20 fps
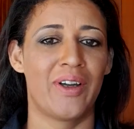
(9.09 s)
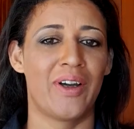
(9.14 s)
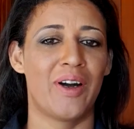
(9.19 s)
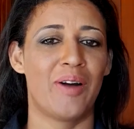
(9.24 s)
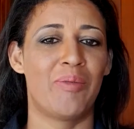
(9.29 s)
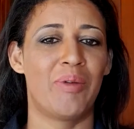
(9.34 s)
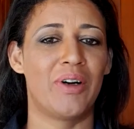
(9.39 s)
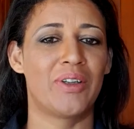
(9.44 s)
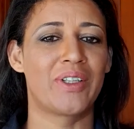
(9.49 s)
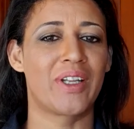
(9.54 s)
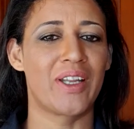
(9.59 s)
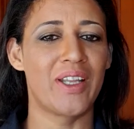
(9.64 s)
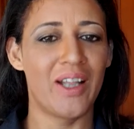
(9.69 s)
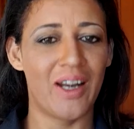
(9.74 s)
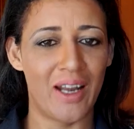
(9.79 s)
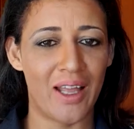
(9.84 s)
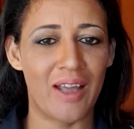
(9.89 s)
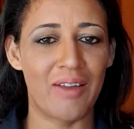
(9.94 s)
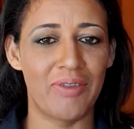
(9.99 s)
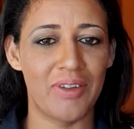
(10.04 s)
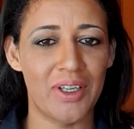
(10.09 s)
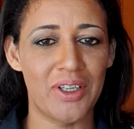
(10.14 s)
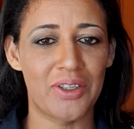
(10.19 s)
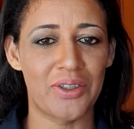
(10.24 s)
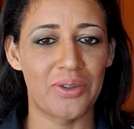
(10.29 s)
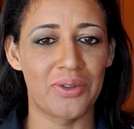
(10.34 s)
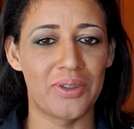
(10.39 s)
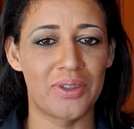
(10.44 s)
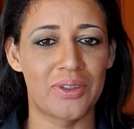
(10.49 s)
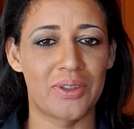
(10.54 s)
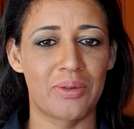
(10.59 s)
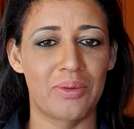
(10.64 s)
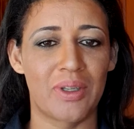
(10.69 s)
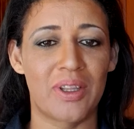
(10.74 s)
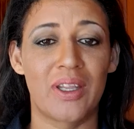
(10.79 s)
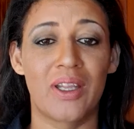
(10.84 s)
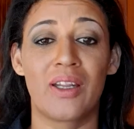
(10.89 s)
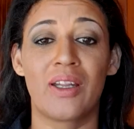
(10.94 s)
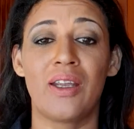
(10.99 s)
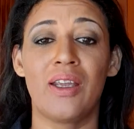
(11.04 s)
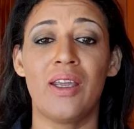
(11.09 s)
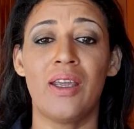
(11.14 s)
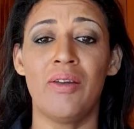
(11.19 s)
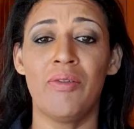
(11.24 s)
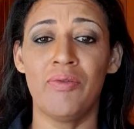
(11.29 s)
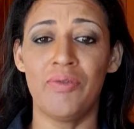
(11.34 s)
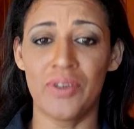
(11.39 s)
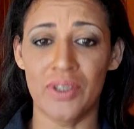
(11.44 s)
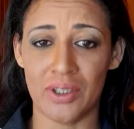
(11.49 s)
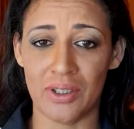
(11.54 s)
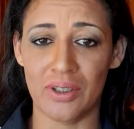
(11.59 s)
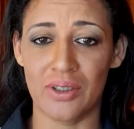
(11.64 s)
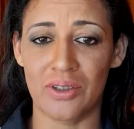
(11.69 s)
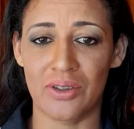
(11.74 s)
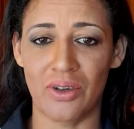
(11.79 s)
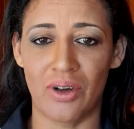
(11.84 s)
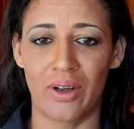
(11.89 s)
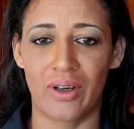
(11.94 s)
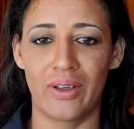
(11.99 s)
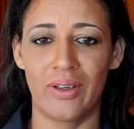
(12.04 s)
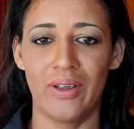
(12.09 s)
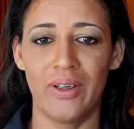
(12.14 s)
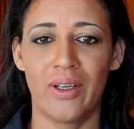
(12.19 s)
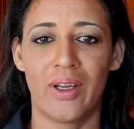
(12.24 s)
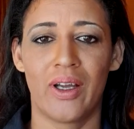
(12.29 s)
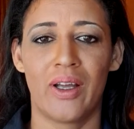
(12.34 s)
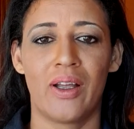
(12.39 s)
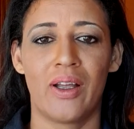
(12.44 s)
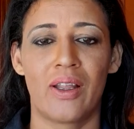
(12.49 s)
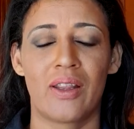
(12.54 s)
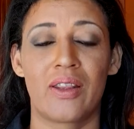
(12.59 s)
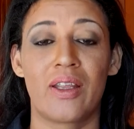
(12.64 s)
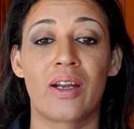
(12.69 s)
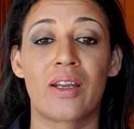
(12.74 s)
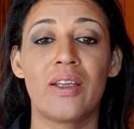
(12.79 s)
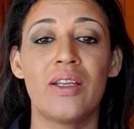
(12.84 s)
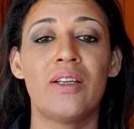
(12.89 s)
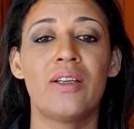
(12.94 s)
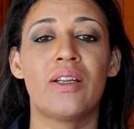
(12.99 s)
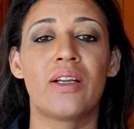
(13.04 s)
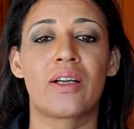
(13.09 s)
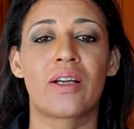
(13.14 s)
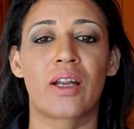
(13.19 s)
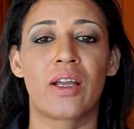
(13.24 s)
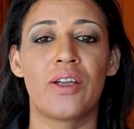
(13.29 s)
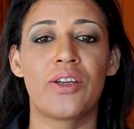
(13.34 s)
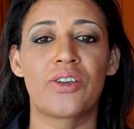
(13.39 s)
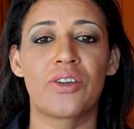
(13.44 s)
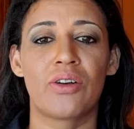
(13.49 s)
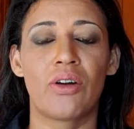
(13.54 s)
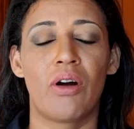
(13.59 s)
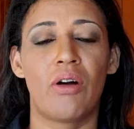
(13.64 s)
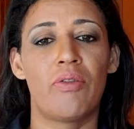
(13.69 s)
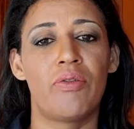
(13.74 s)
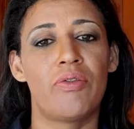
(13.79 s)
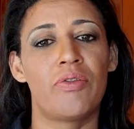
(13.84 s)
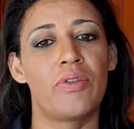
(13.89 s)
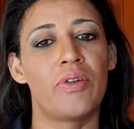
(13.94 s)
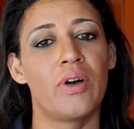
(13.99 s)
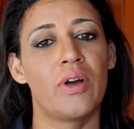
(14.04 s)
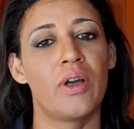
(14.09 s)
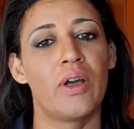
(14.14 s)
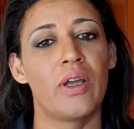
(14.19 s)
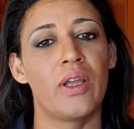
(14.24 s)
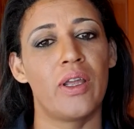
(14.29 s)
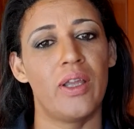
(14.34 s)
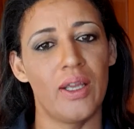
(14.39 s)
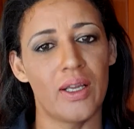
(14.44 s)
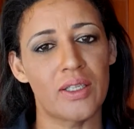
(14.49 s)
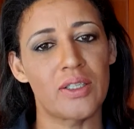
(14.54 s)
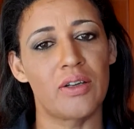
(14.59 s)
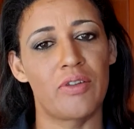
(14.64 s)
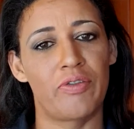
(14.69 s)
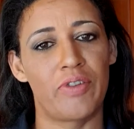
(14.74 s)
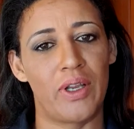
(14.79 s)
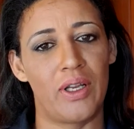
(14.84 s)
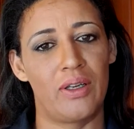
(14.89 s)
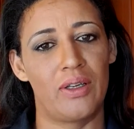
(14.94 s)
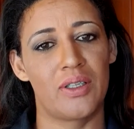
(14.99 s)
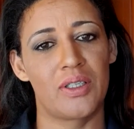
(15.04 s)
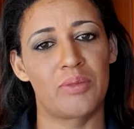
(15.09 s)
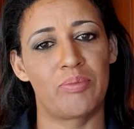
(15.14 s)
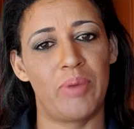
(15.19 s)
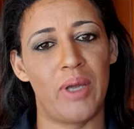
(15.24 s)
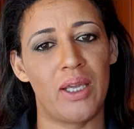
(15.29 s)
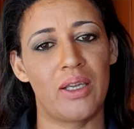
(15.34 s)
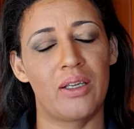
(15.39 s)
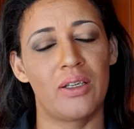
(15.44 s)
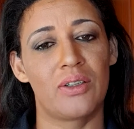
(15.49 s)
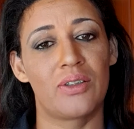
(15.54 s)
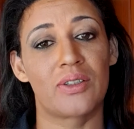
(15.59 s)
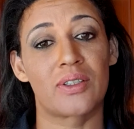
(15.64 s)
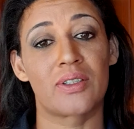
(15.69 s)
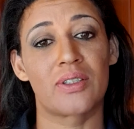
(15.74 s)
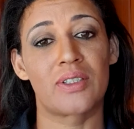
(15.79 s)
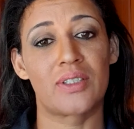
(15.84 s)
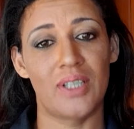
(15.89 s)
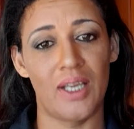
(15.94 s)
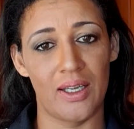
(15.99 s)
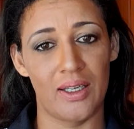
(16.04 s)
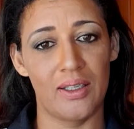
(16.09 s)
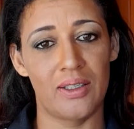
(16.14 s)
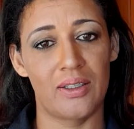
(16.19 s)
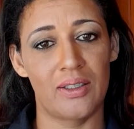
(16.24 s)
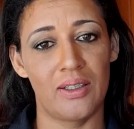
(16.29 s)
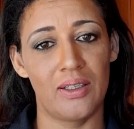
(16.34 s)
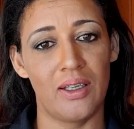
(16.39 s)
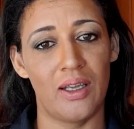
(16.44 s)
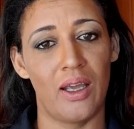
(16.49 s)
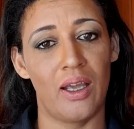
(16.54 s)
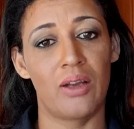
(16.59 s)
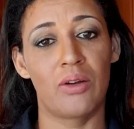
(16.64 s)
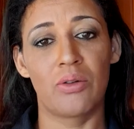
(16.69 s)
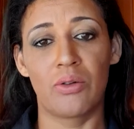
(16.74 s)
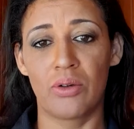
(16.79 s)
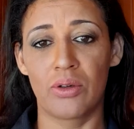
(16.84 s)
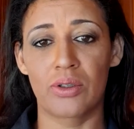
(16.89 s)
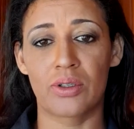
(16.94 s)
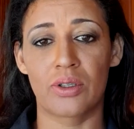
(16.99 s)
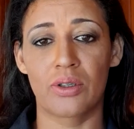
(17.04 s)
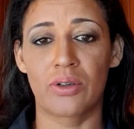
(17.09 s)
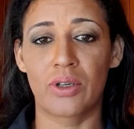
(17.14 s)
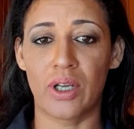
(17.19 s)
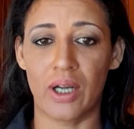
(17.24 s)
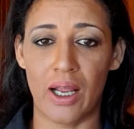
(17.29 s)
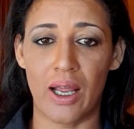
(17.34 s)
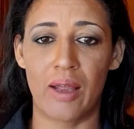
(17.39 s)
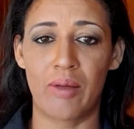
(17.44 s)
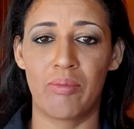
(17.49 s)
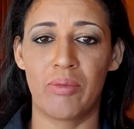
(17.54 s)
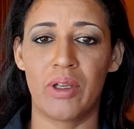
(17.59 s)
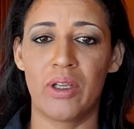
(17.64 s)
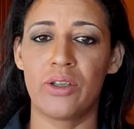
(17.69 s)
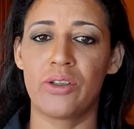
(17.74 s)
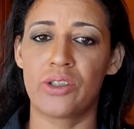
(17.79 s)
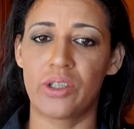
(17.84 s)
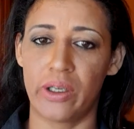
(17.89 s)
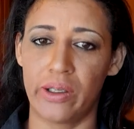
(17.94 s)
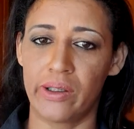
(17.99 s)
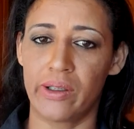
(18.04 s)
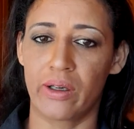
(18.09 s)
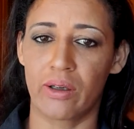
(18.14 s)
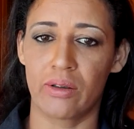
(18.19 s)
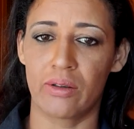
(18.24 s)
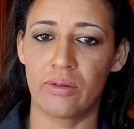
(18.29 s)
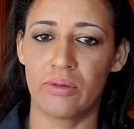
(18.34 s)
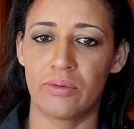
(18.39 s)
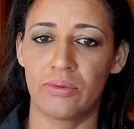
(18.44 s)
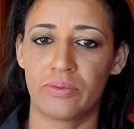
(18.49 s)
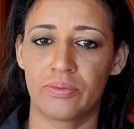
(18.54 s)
about real life issues with an emphasis on the reintegration of ex-offenders back into society and also crime in general.